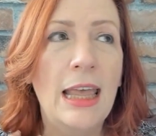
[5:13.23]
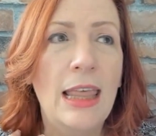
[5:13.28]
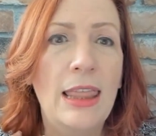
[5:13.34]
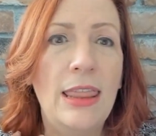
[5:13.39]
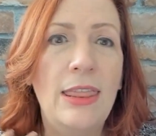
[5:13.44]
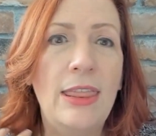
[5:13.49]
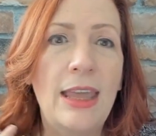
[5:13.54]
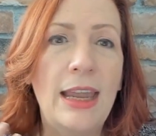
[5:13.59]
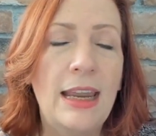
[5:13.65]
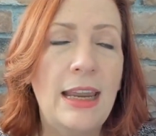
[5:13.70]

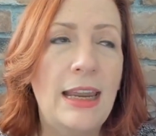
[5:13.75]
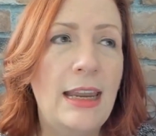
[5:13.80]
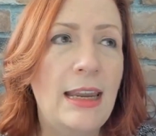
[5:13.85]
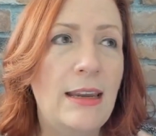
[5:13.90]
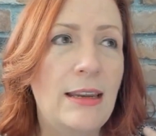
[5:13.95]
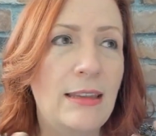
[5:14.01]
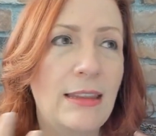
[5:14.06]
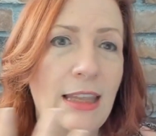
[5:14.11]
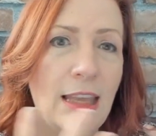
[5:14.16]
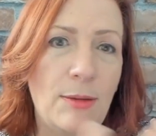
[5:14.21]

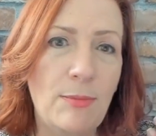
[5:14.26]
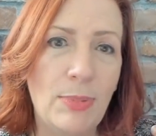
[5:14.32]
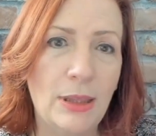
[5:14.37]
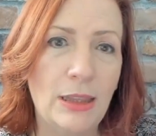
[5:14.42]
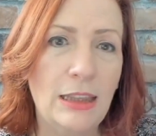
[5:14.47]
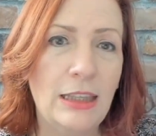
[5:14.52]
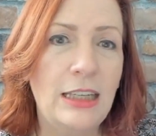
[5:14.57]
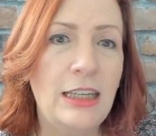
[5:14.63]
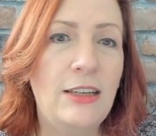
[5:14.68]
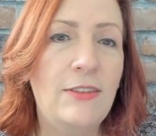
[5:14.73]
they
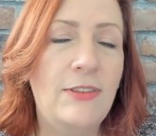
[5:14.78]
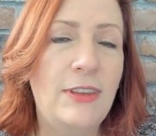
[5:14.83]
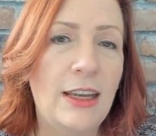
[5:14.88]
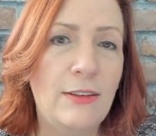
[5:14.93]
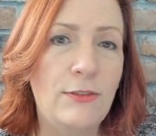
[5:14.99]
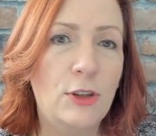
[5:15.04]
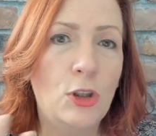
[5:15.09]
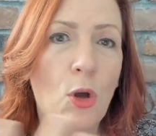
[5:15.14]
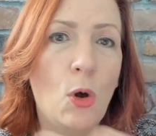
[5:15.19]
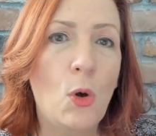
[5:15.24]
believe
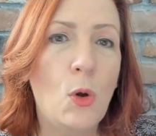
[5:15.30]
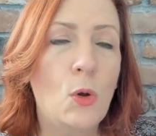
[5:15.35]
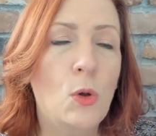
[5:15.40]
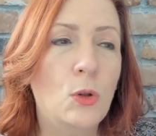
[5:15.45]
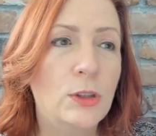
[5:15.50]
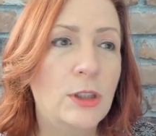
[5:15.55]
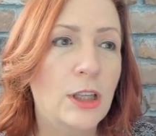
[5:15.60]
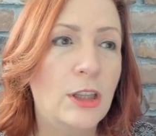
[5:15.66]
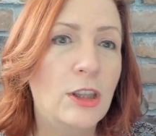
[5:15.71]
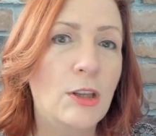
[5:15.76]
they've
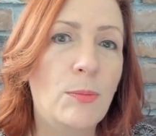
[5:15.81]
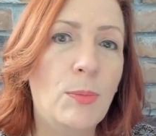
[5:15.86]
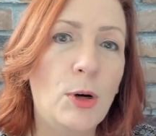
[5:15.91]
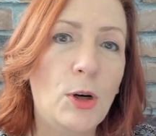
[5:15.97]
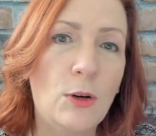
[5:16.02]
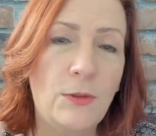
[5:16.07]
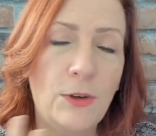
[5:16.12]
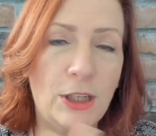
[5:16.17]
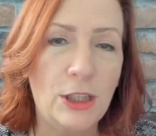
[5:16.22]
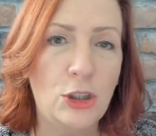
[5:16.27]
told the
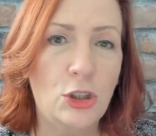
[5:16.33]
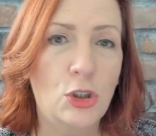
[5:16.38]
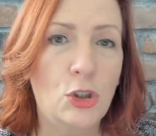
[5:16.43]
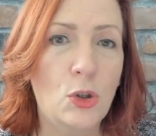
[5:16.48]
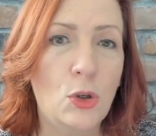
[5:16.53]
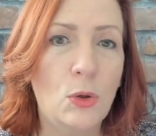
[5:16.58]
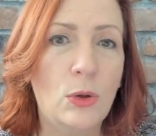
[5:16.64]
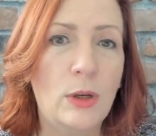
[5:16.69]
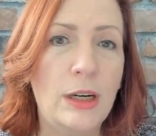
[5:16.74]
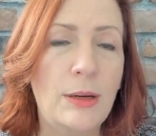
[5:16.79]
perfect
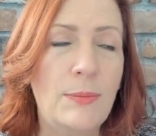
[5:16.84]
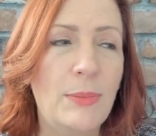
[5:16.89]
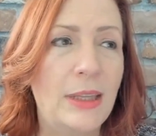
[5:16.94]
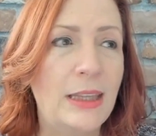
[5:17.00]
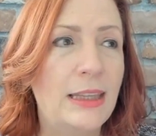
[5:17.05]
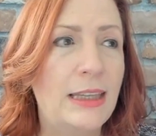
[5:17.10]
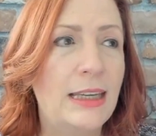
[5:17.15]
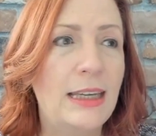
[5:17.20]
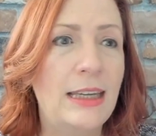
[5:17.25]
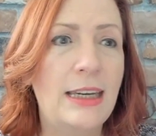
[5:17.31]
story,
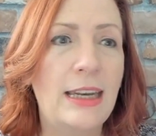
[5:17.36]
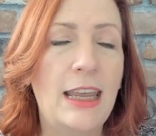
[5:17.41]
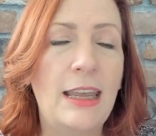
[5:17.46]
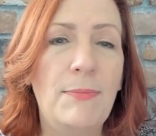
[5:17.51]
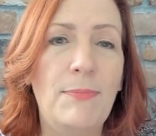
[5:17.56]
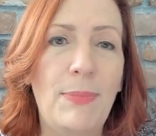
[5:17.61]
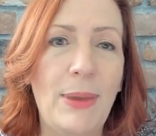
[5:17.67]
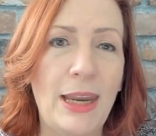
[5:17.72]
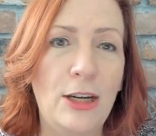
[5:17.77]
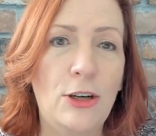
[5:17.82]
but then a
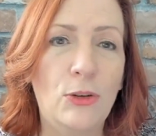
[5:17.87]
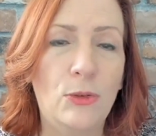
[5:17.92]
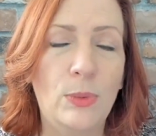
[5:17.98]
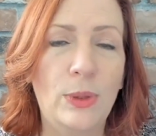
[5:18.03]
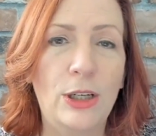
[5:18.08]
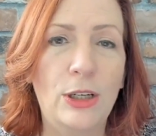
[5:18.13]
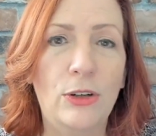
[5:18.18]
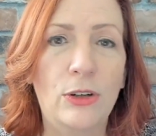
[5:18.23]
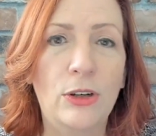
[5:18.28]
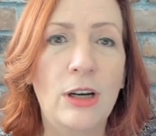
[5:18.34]
beta
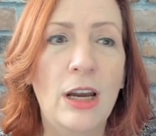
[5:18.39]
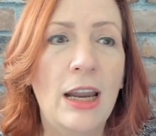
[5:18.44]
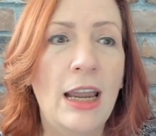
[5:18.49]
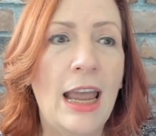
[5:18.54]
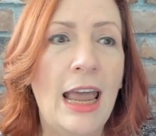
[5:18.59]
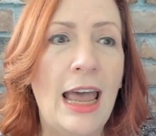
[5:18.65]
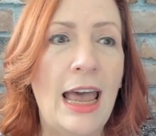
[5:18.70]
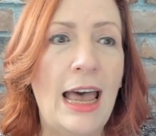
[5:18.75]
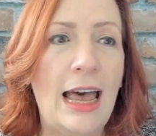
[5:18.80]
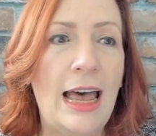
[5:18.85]
reader
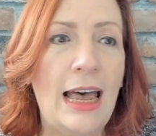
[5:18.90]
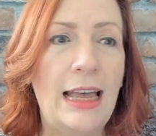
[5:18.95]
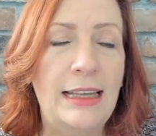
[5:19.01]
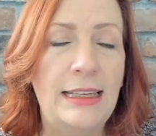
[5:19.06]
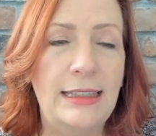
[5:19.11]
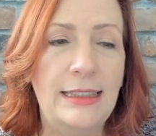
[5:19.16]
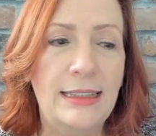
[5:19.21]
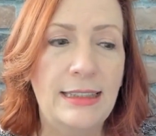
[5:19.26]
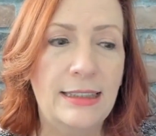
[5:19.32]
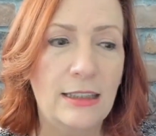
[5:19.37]

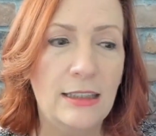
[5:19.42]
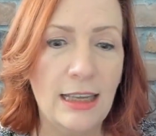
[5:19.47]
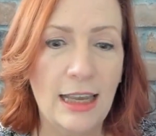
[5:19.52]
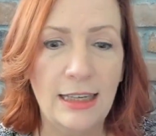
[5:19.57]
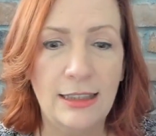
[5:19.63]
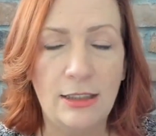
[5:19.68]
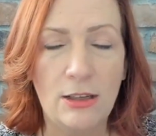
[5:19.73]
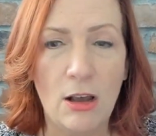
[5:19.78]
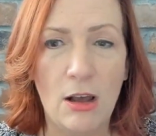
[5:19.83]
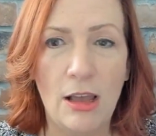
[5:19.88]
has
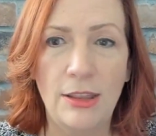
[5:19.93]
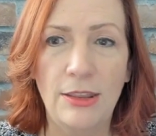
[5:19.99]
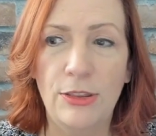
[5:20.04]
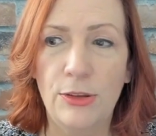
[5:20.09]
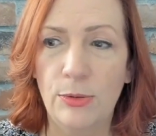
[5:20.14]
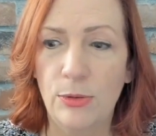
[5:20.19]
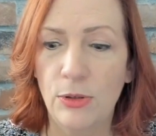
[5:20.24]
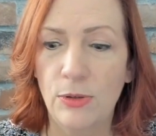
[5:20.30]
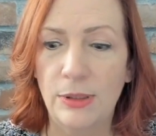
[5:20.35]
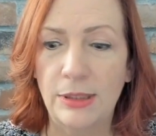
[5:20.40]
gone
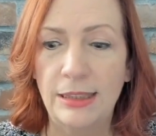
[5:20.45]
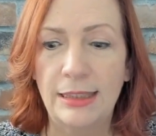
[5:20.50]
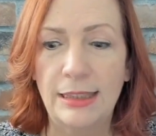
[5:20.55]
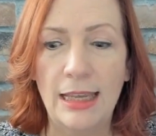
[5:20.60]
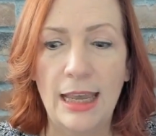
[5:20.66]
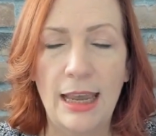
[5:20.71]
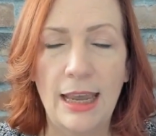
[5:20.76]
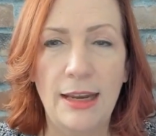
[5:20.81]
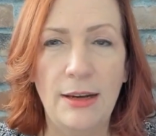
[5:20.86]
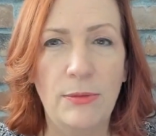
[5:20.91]
through and
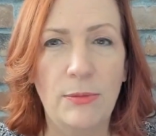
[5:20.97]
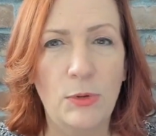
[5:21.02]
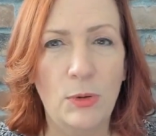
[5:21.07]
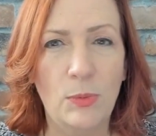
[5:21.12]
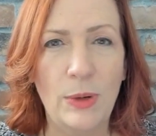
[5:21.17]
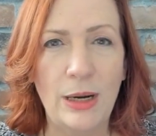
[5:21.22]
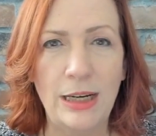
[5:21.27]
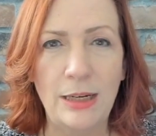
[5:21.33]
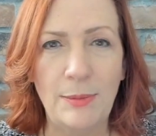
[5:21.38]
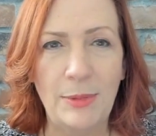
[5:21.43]
said, well,
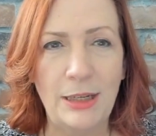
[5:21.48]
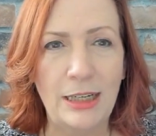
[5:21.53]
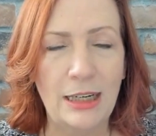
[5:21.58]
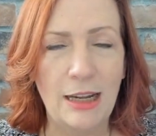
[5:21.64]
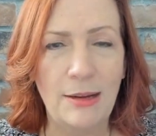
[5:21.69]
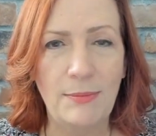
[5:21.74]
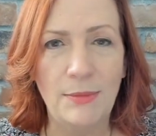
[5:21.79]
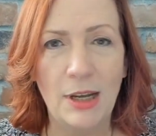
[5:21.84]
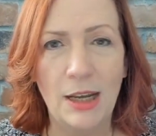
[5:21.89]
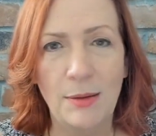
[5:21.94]
wait a minute,
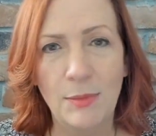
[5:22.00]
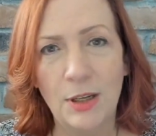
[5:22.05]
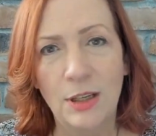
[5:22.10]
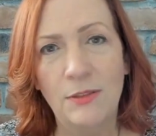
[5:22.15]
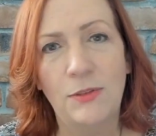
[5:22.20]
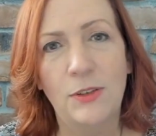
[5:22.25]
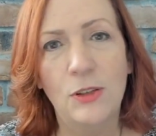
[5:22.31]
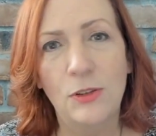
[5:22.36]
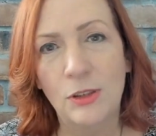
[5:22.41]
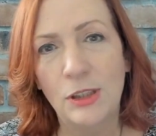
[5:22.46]
I'm
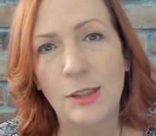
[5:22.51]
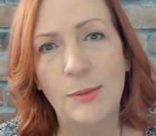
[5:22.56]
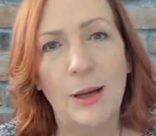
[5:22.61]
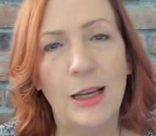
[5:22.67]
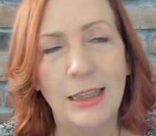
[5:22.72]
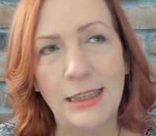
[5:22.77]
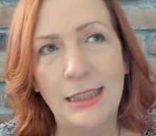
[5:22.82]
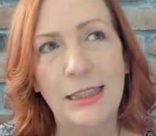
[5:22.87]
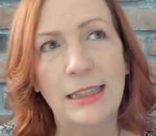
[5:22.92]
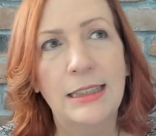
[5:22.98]
confused
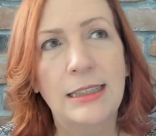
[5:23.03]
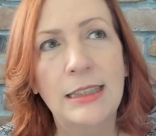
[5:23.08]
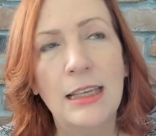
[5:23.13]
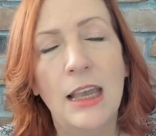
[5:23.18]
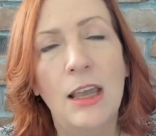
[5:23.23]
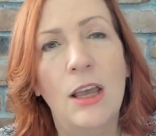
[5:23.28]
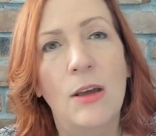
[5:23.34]
about this.